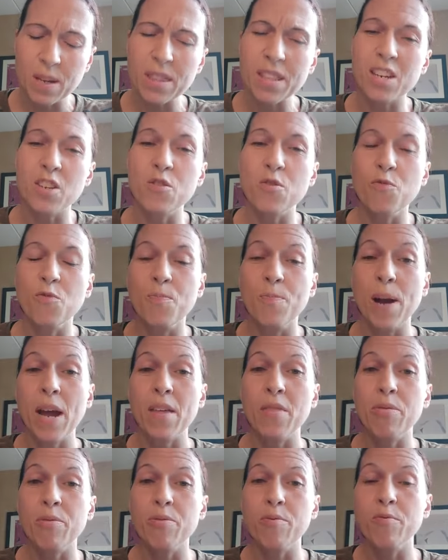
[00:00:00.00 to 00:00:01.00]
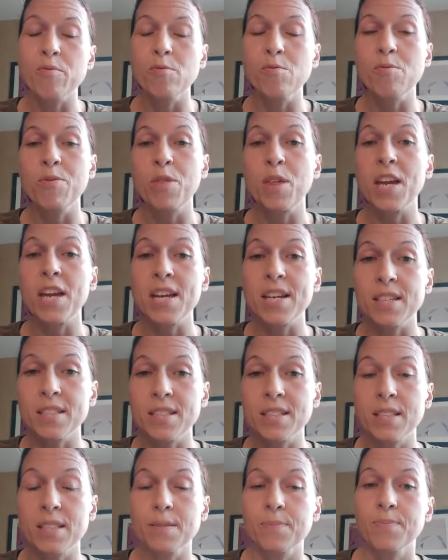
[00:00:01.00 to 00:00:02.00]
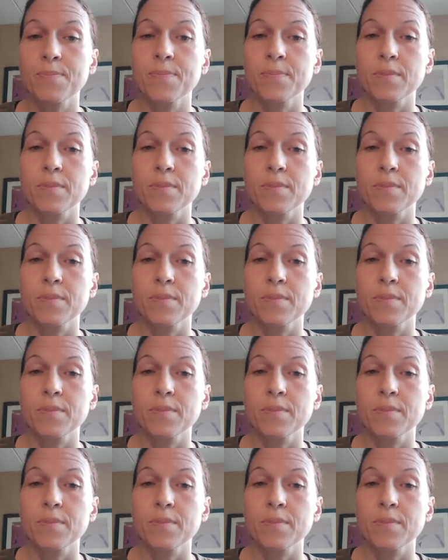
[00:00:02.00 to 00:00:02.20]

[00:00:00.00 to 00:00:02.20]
but that you've been through things